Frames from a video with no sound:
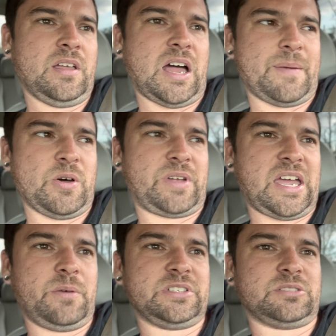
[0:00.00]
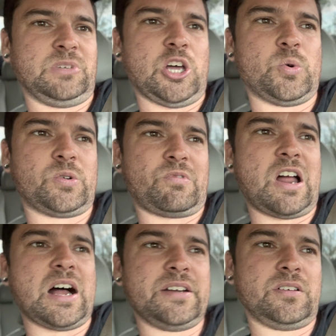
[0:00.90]
I'm okay with some lower
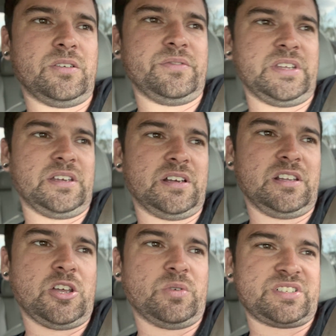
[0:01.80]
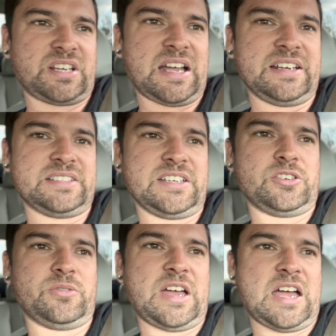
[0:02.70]
rot on the lower side, as they
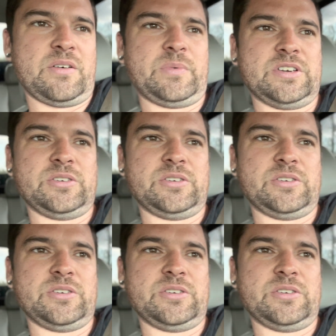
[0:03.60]
do have.